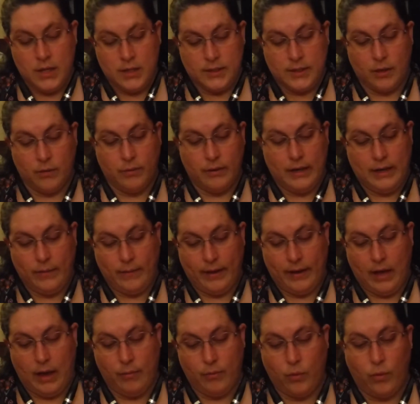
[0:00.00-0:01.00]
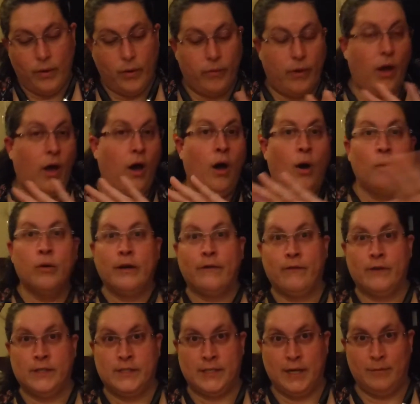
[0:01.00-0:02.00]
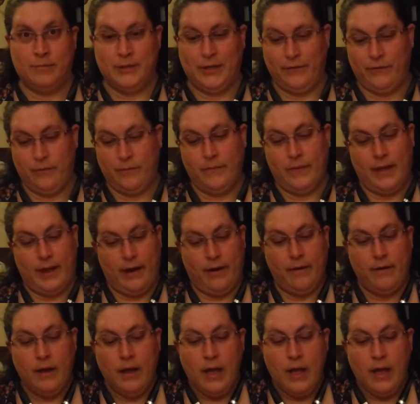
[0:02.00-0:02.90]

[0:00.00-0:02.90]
So anyway, I'm going on a whole different subject from there.